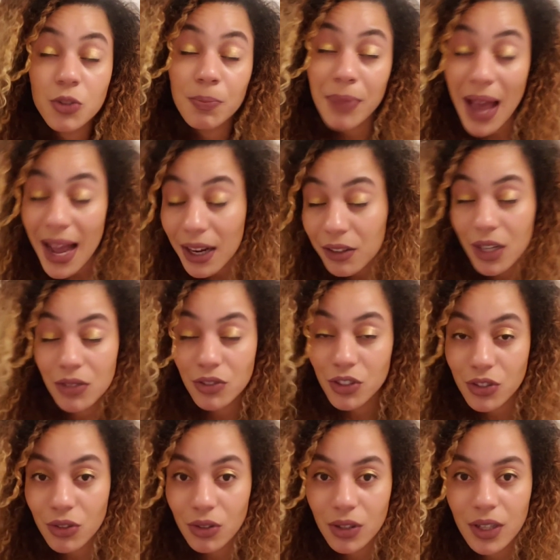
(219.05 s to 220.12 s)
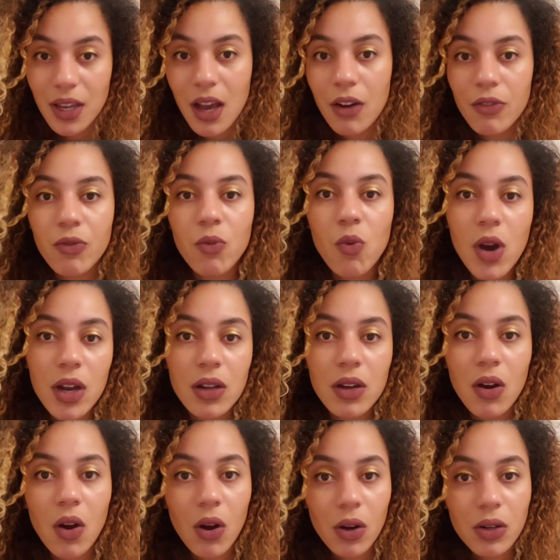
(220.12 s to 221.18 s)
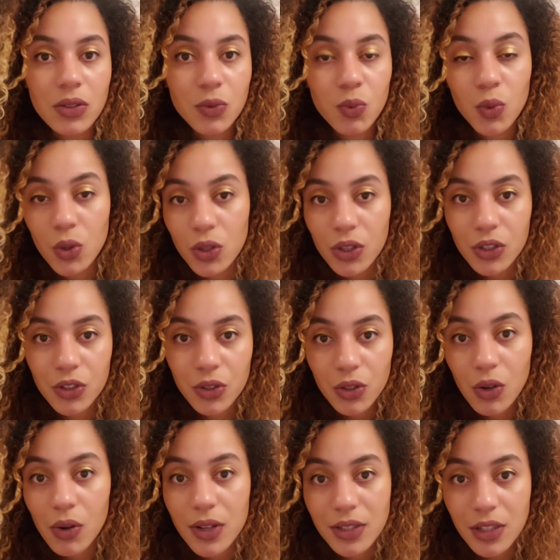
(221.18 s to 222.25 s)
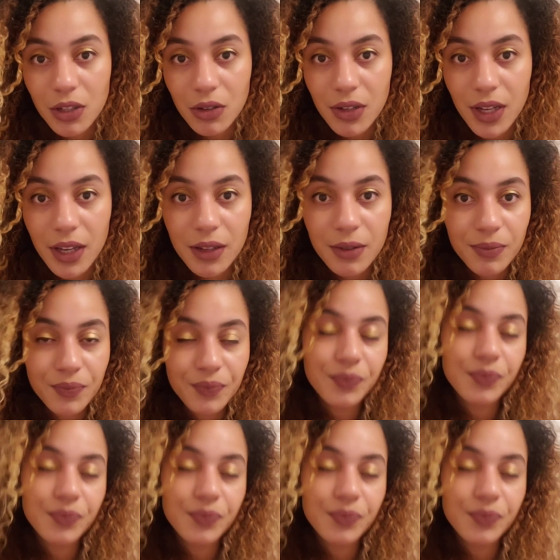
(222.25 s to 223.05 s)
background story of what artwork you're going to create.